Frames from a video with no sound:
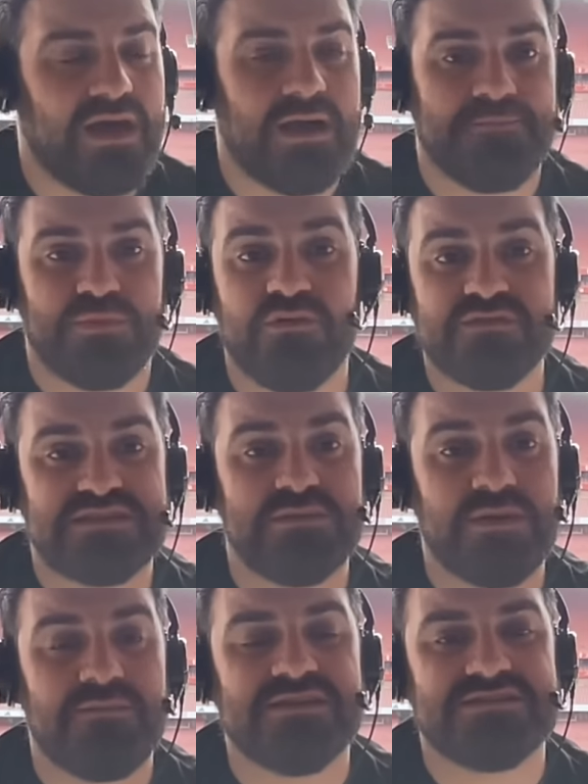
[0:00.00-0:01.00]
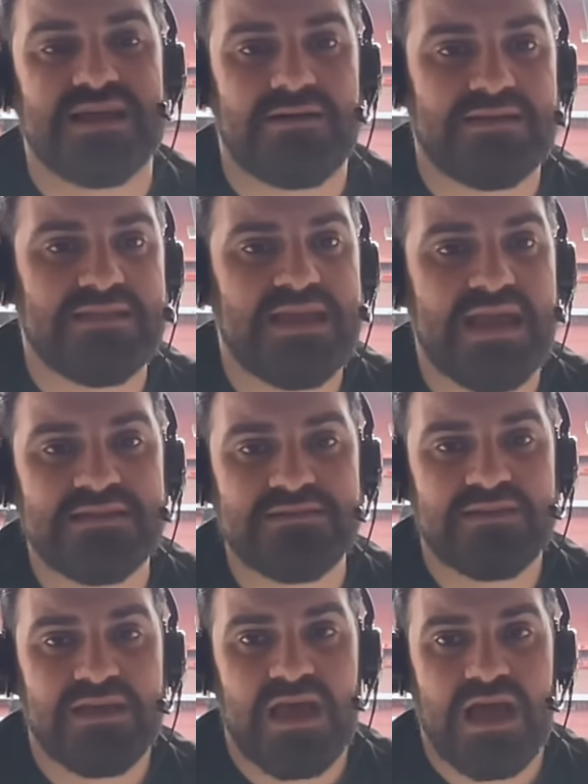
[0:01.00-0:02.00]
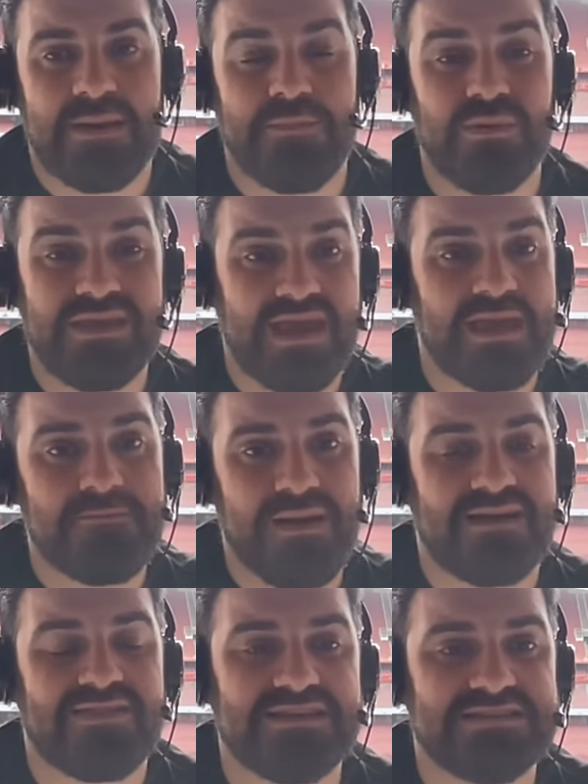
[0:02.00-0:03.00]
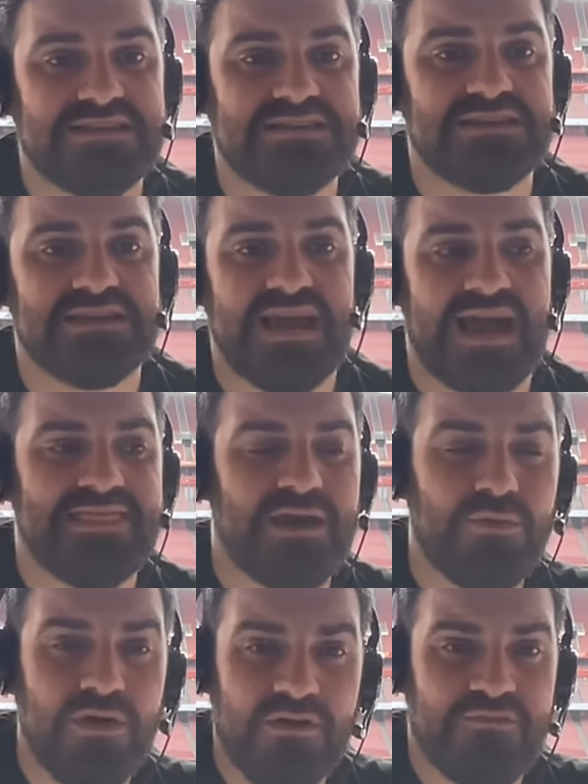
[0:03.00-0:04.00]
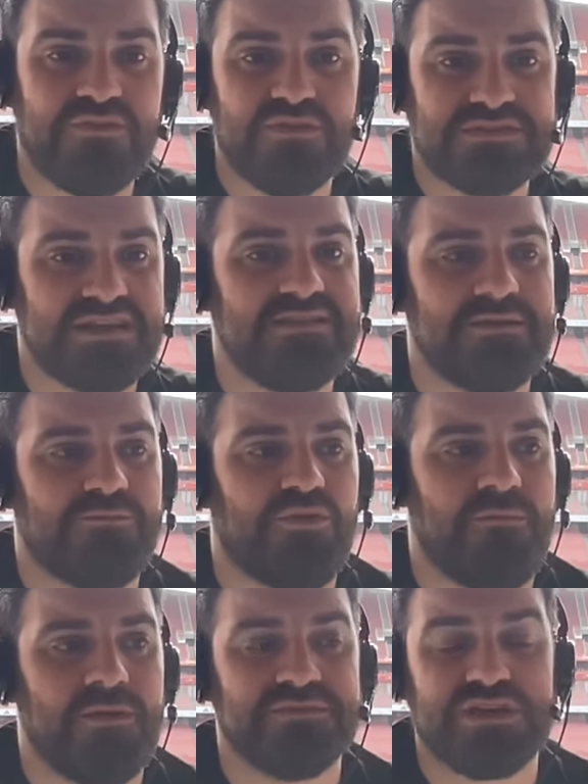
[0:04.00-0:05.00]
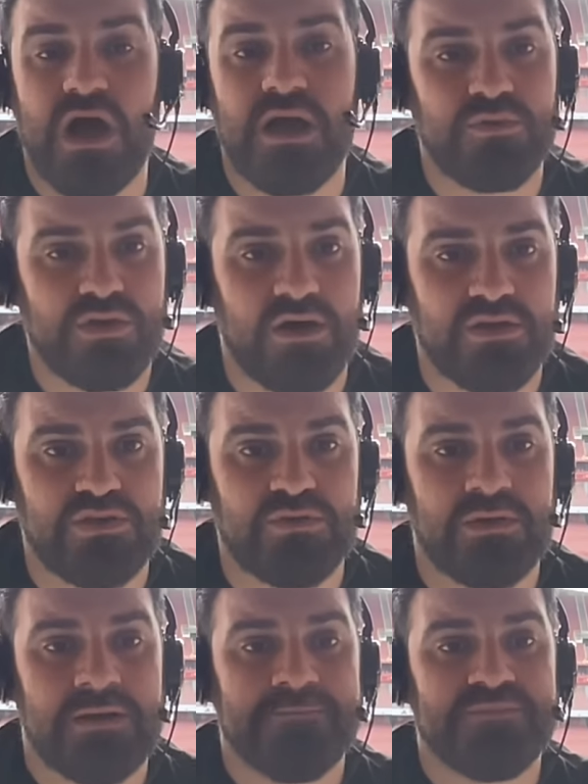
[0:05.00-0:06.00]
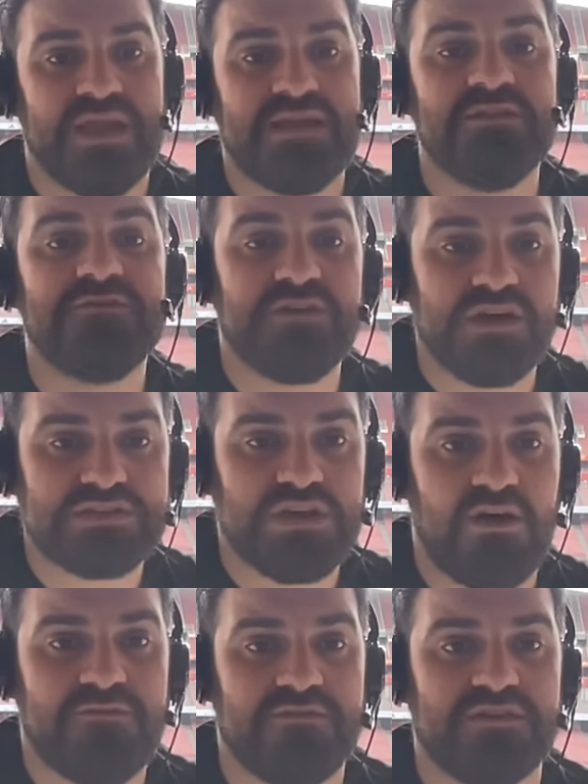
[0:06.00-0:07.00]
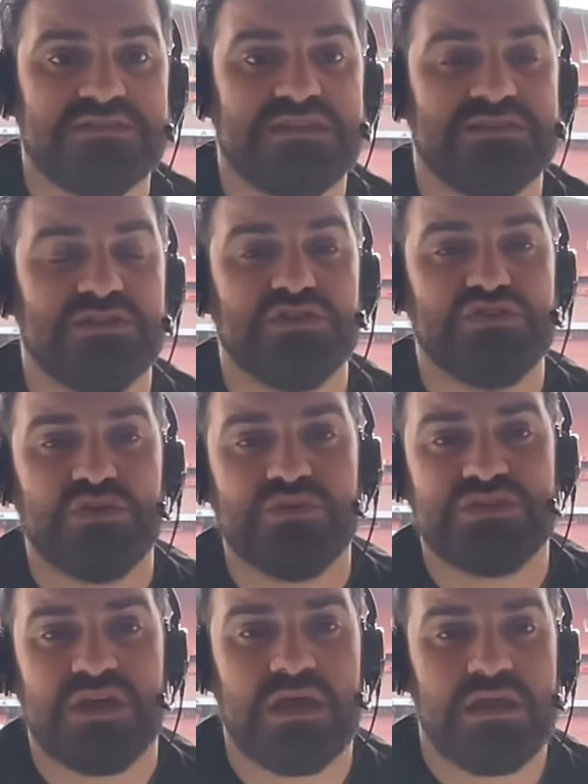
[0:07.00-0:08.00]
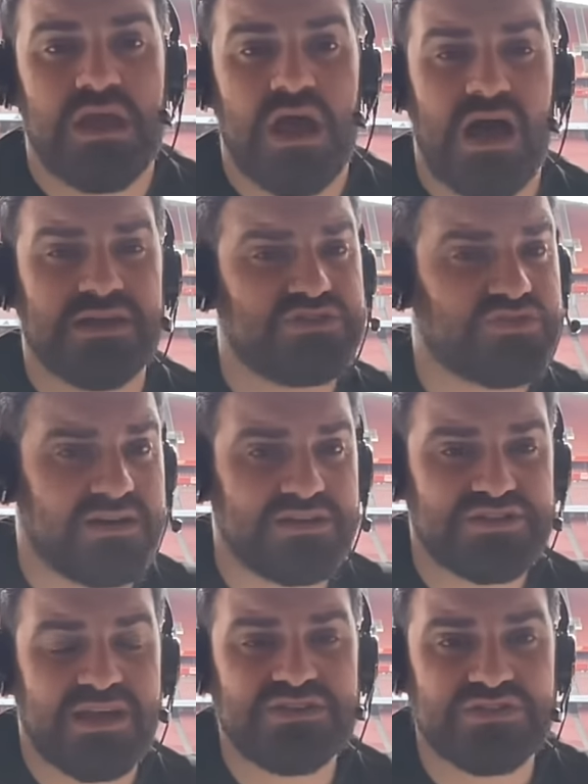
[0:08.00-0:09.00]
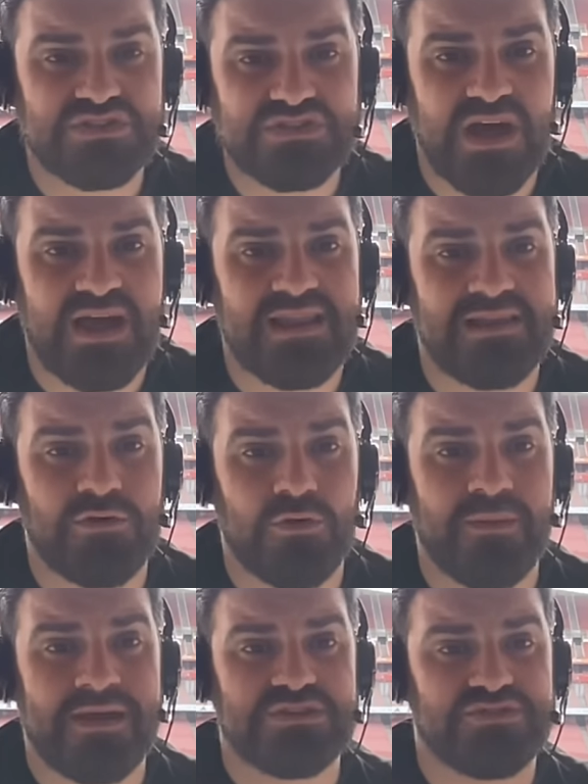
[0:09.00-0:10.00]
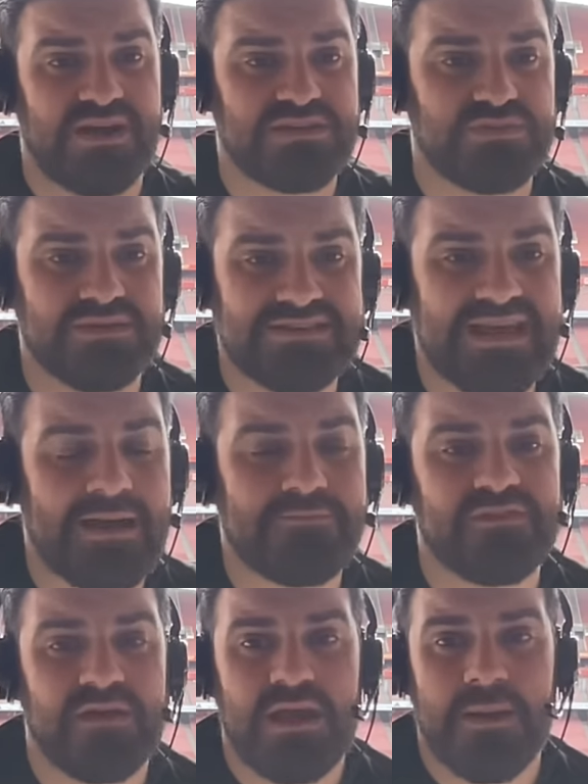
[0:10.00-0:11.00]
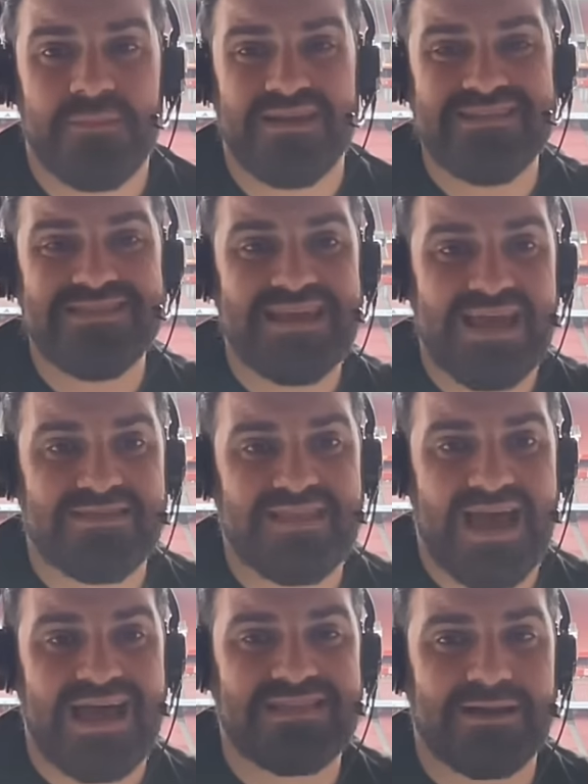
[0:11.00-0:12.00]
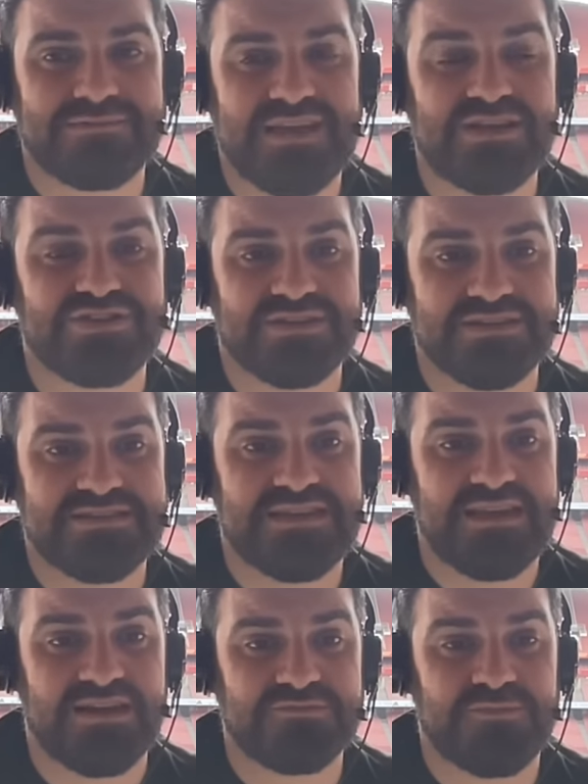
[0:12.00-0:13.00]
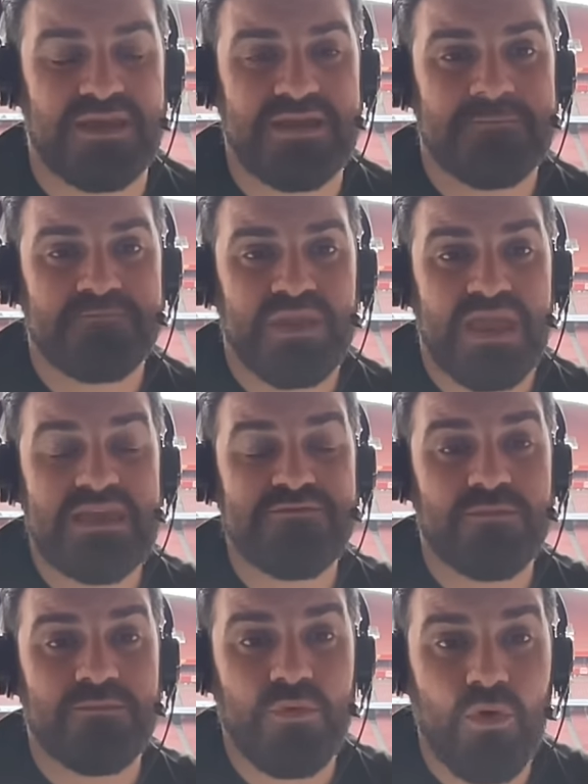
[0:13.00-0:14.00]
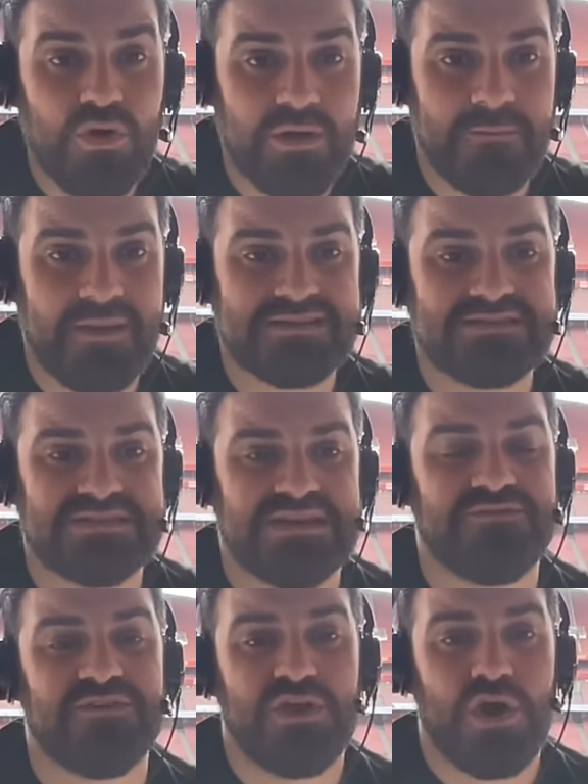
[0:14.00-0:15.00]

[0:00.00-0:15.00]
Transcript: Obviously, we missed out in the end, but we came back this season, and there were a few teething problems, I would argue, in the first half of the season due to us trying to change the style a little bit, trying to adapt. But in the end, that adaptation has seen us be even more competitive